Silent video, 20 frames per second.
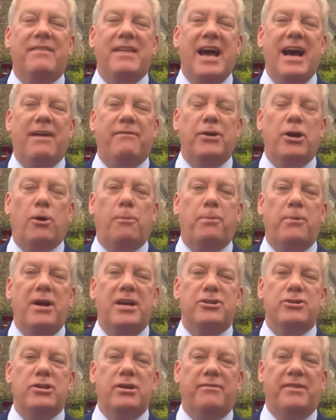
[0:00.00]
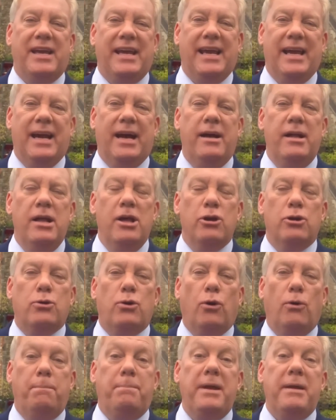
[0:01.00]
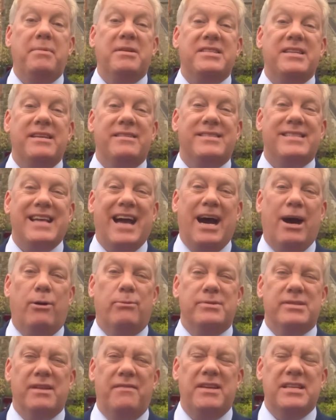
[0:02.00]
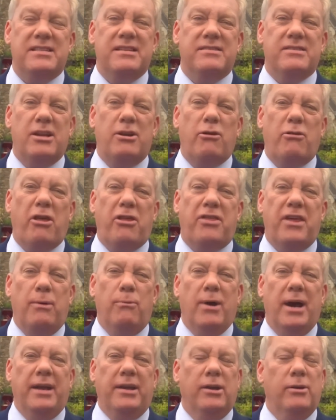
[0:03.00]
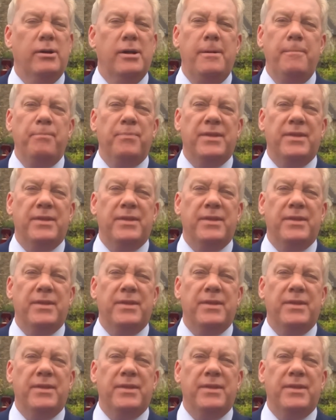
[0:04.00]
They have an operation over here called BBC Sounds, and this is another thing where you